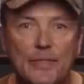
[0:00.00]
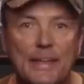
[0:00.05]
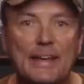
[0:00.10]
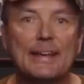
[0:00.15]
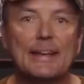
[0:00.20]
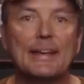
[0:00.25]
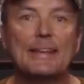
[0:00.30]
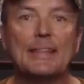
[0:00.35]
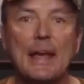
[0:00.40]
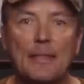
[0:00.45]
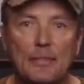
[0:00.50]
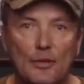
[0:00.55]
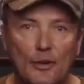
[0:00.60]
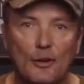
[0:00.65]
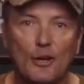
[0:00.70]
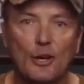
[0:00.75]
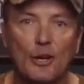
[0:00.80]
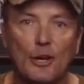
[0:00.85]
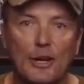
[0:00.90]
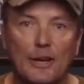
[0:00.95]
thinking that they're
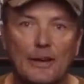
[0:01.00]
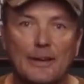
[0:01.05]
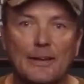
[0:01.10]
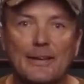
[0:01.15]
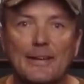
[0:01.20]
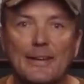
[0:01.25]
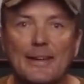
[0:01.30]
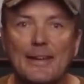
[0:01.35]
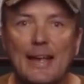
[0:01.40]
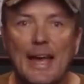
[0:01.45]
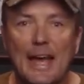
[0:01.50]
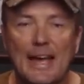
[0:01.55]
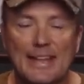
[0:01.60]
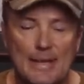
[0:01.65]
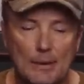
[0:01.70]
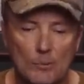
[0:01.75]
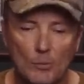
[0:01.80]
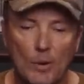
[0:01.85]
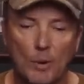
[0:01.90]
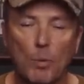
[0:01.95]
good. And
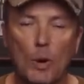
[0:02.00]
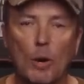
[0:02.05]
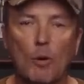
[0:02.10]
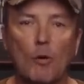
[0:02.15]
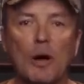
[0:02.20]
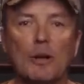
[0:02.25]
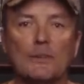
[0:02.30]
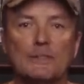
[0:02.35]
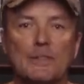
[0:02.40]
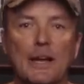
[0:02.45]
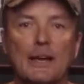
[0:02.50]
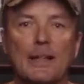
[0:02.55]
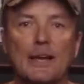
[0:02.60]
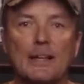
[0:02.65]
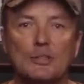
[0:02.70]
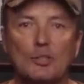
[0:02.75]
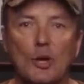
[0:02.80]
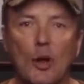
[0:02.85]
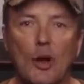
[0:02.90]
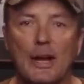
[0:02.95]
then when we're all done
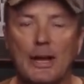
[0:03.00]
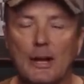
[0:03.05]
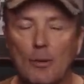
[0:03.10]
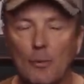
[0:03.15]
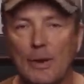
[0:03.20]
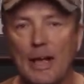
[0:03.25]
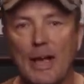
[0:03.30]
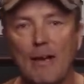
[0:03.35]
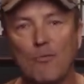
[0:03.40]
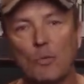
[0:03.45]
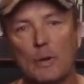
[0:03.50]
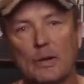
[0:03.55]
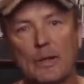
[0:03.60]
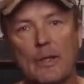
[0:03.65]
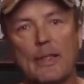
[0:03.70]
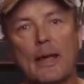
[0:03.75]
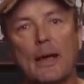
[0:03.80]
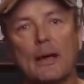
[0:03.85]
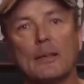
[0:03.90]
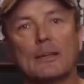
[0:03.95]
on target, we have one
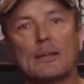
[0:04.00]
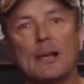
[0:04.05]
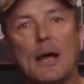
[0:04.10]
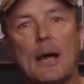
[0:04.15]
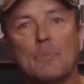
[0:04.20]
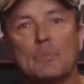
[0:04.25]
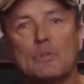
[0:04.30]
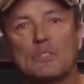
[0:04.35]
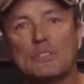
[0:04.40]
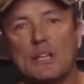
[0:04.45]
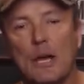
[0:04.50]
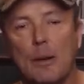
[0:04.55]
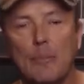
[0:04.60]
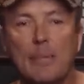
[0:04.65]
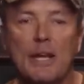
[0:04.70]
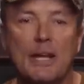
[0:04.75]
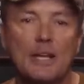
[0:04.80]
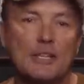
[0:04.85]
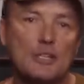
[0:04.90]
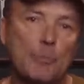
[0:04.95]
of the helicopters come
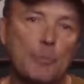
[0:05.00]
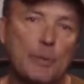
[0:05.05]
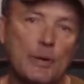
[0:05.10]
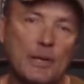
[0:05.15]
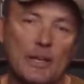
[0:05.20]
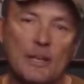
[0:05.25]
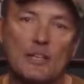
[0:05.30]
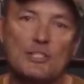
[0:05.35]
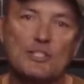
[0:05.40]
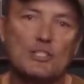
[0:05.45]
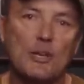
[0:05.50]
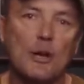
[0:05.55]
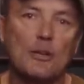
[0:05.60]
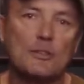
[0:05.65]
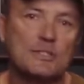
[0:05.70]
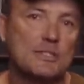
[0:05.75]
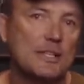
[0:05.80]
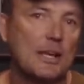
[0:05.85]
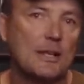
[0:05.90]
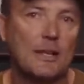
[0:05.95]
in, you put an
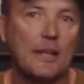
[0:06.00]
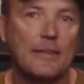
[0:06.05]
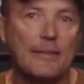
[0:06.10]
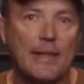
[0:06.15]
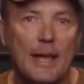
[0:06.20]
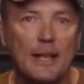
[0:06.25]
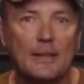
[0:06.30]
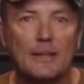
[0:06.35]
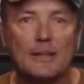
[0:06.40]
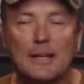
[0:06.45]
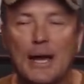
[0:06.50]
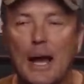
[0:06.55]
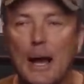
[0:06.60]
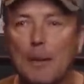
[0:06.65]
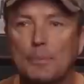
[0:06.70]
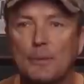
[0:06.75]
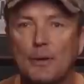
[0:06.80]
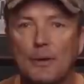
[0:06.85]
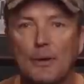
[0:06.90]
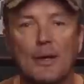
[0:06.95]
assault cell on the
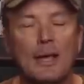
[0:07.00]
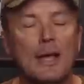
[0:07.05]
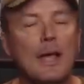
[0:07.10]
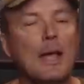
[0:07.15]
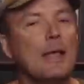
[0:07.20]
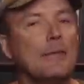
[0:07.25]
helicopter,